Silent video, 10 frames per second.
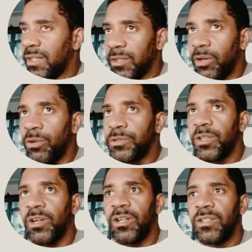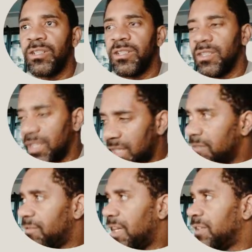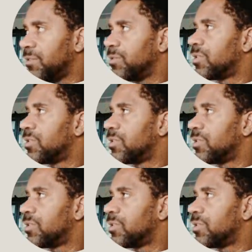Those are int values.